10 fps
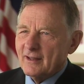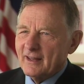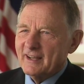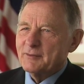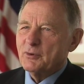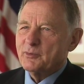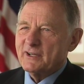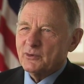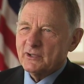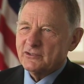They had to put me
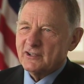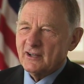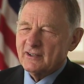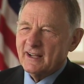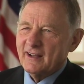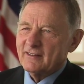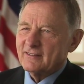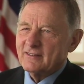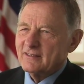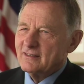in a wheelchair. Now,
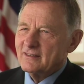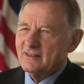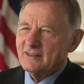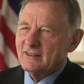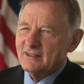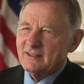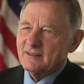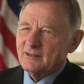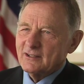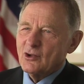
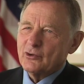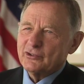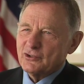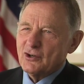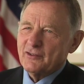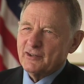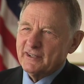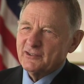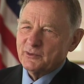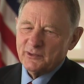long and short of it
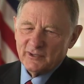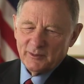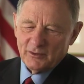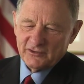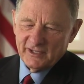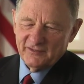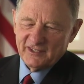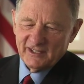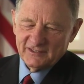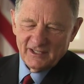is we were able to save
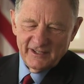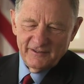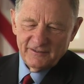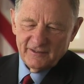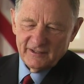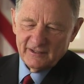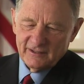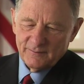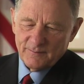Ted's life, and